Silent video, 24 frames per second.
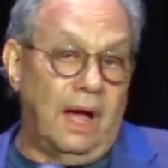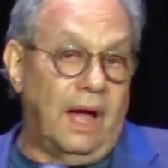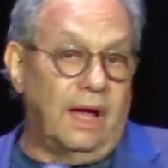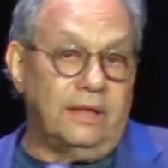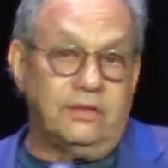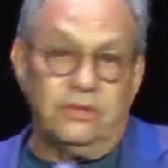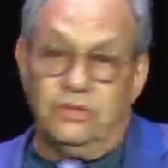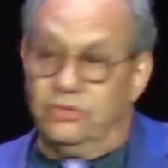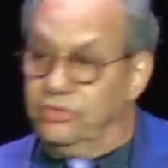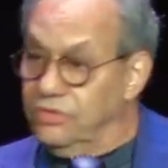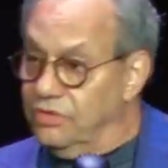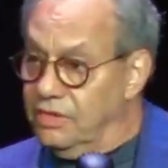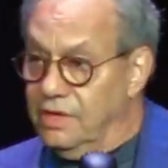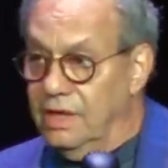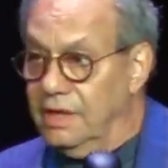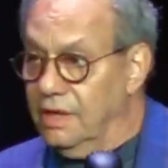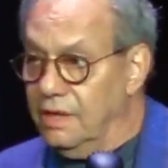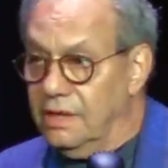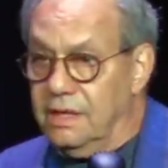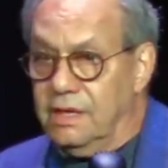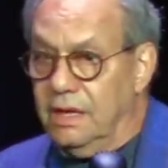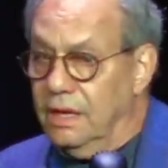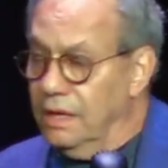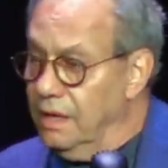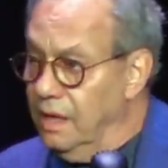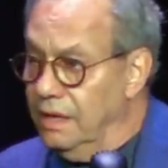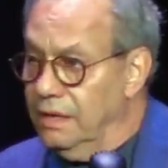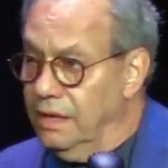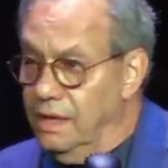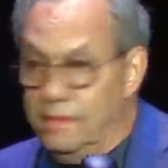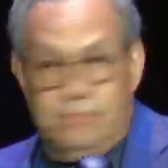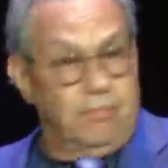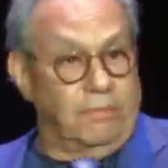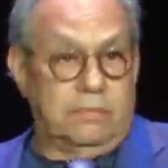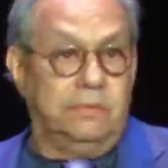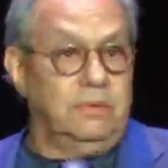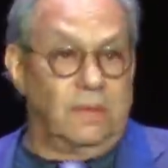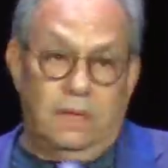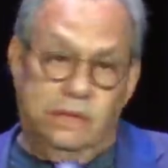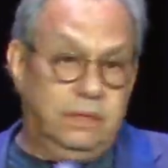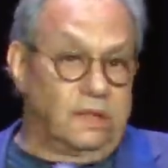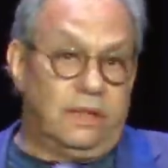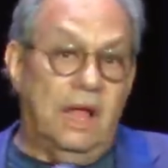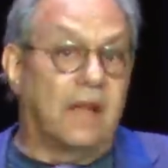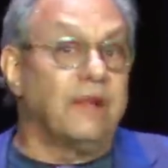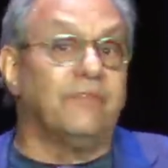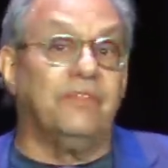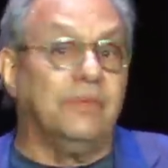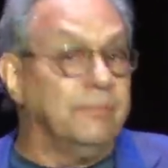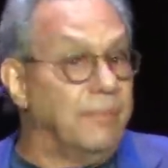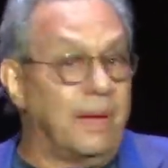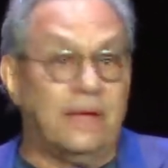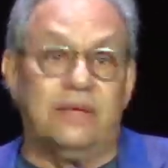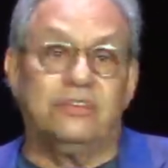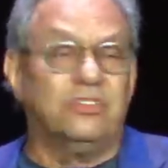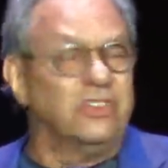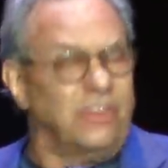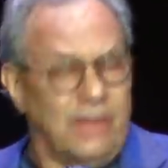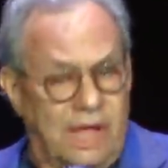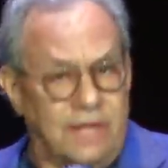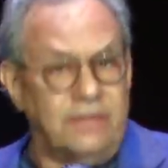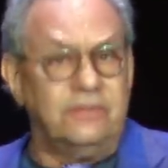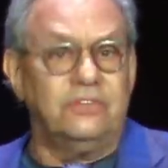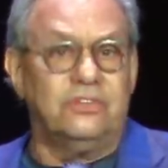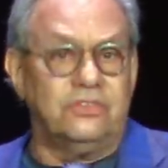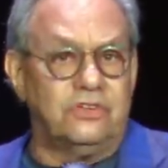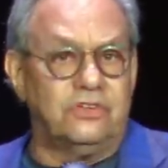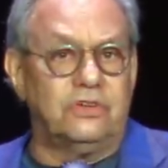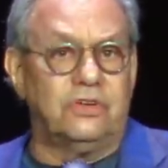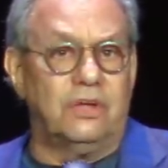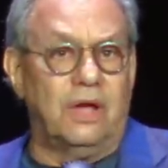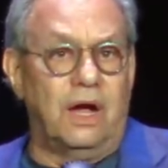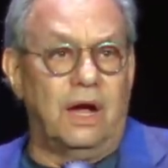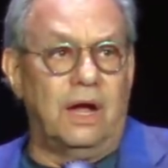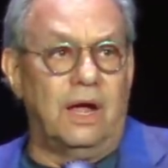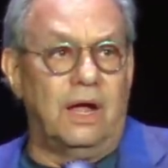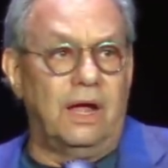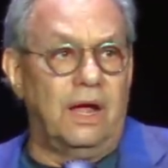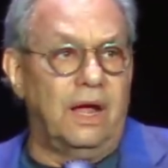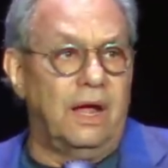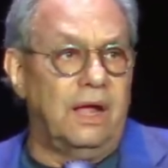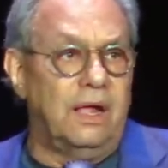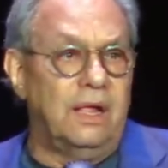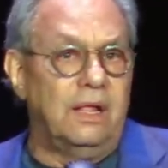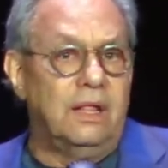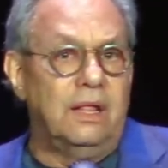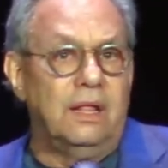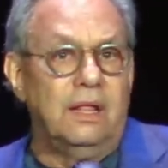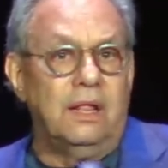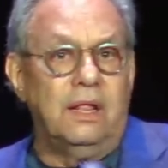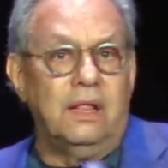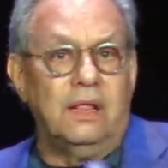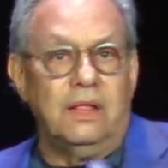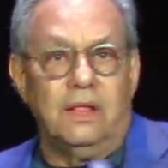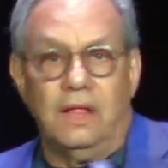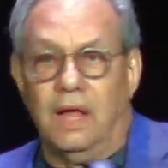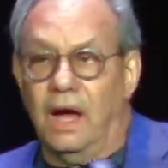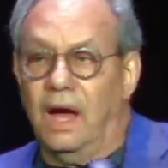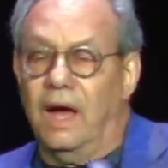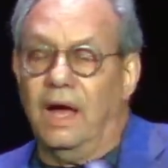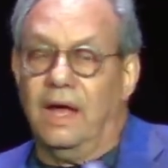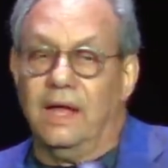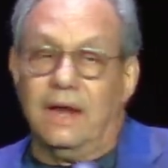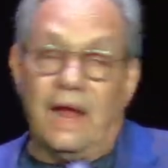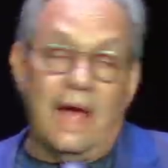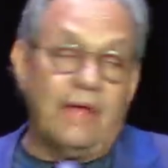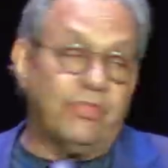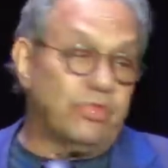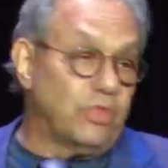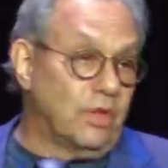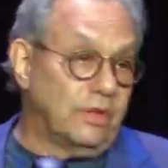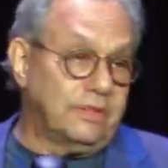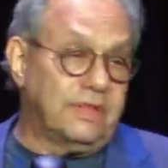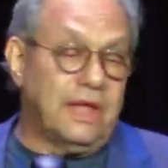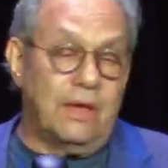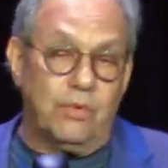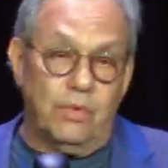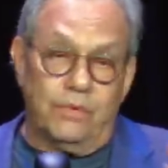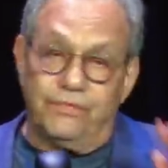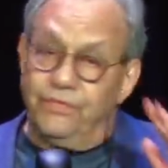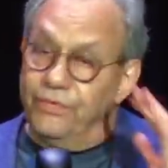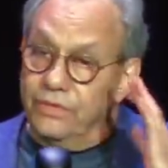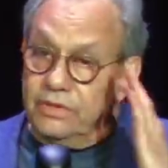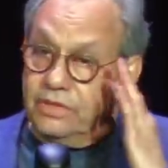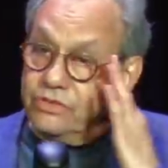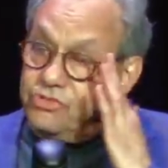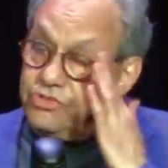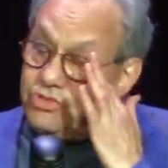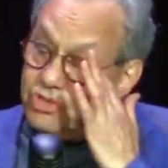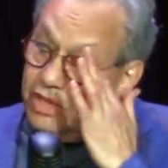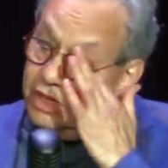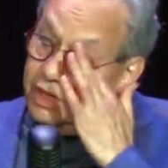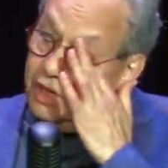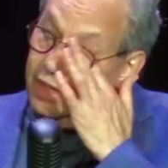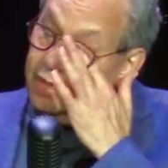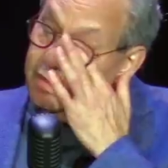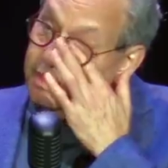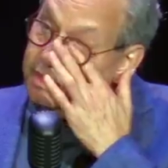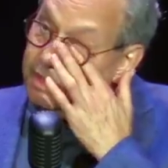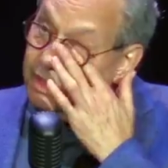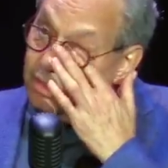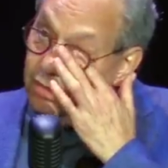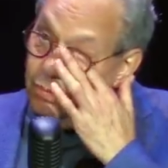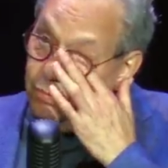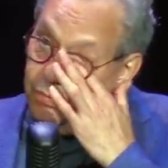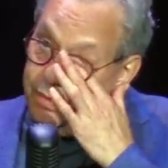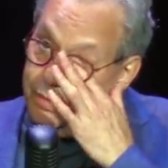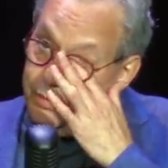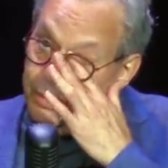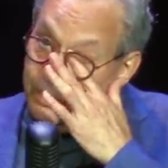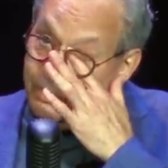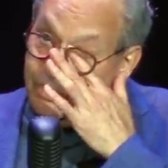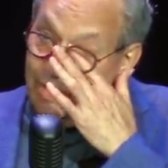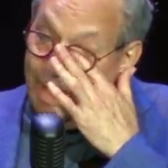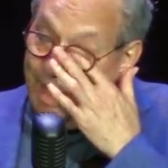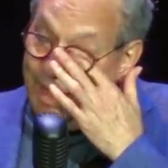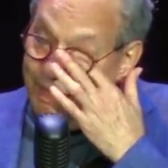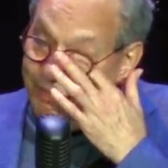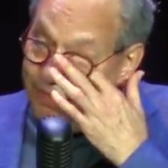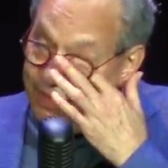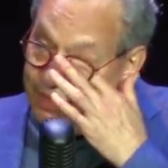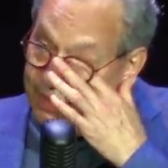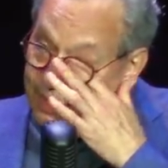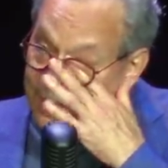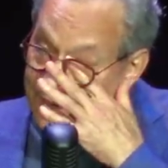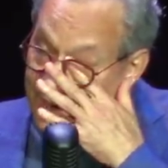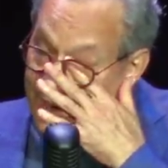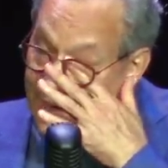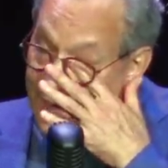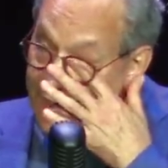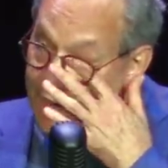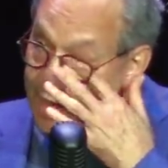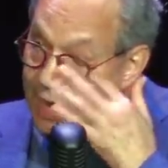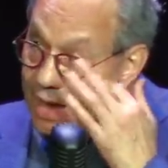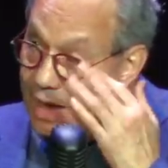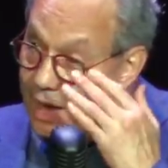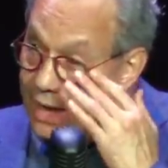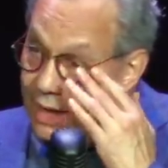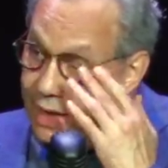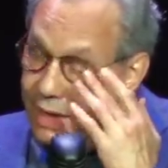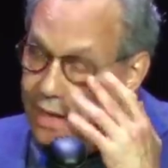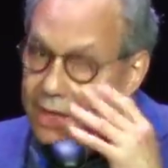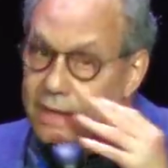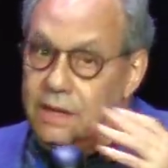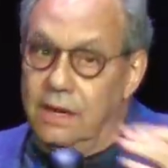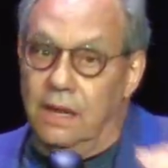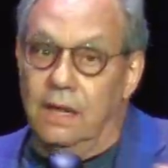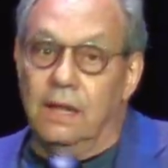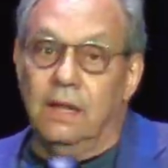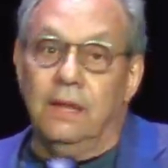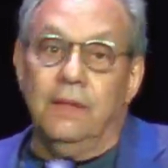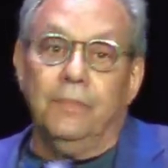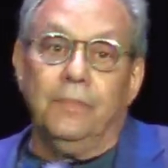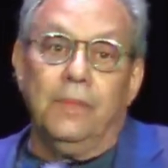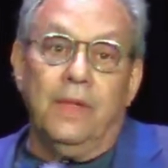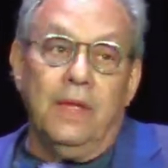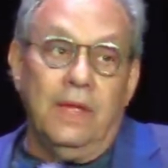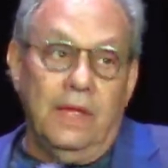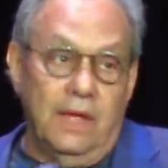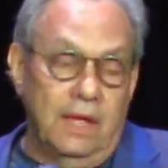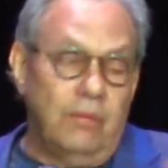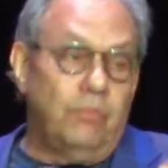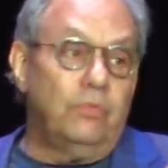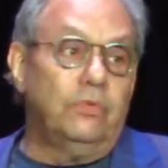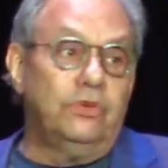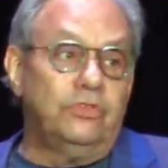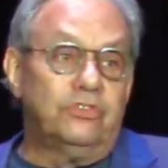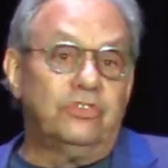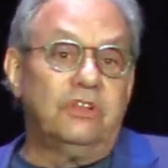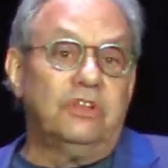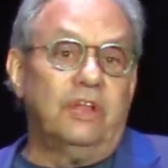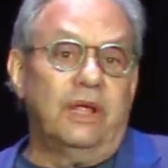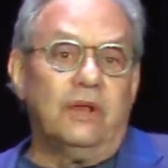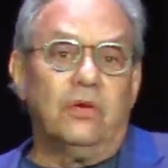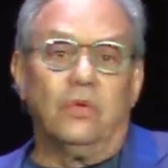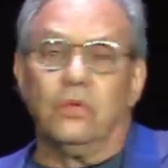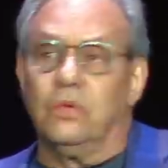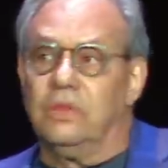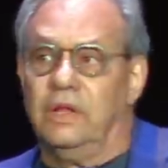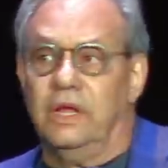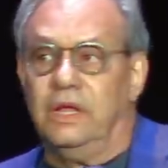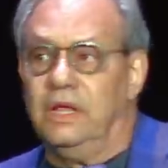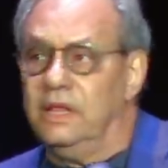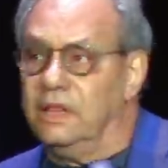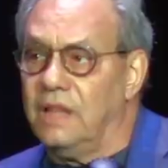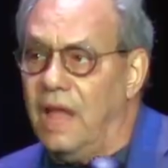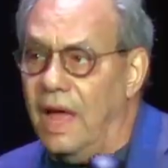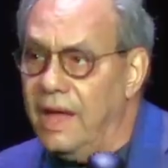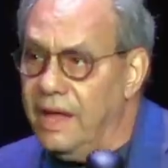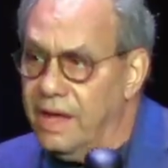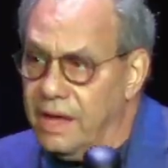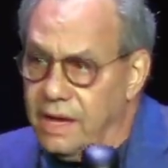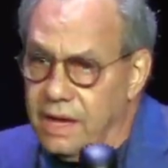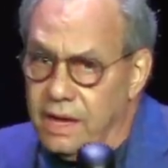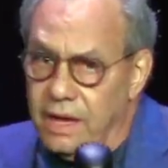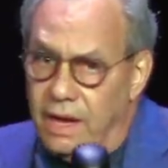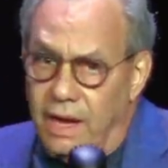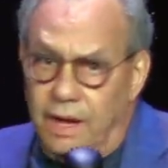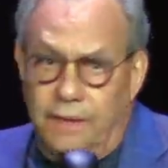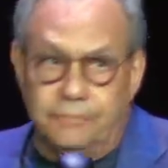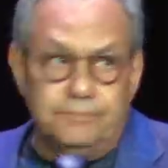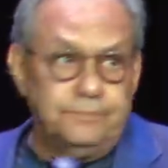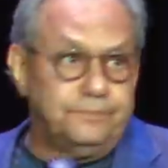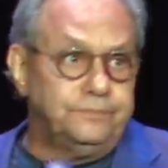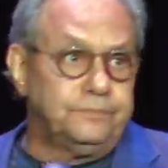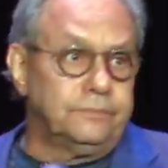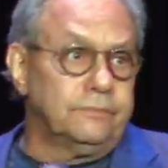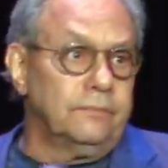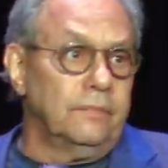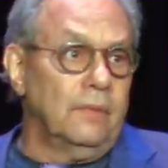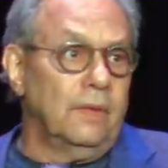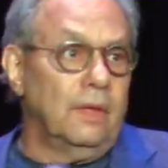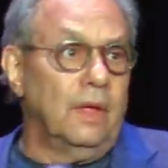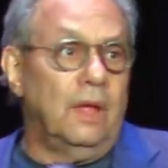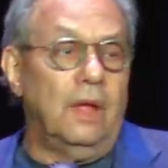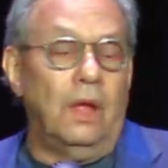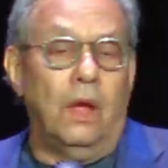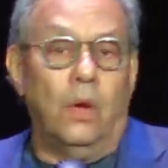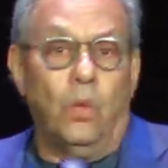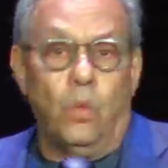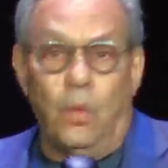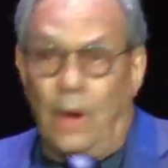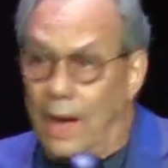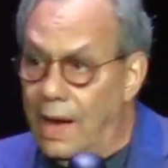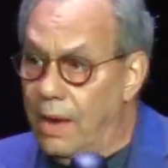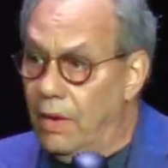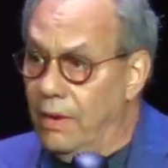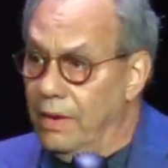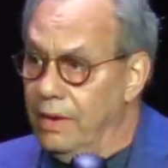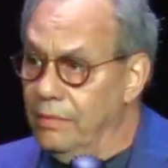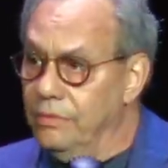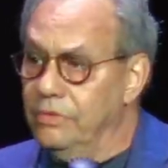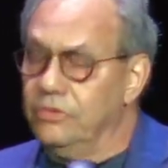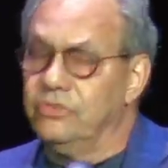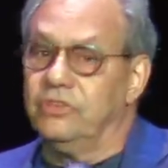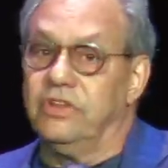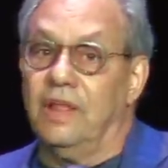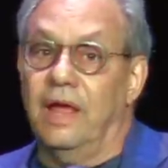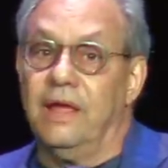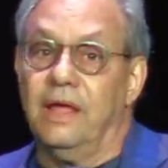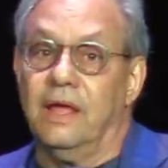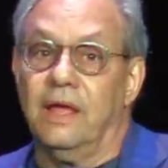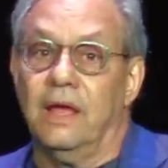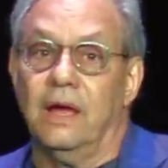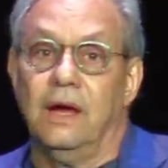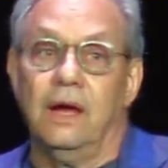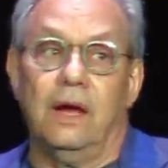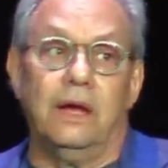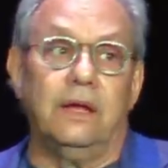just think none of it makes sense. And I thought they were full of shit until we were driving today, and it was literally like wow. It was like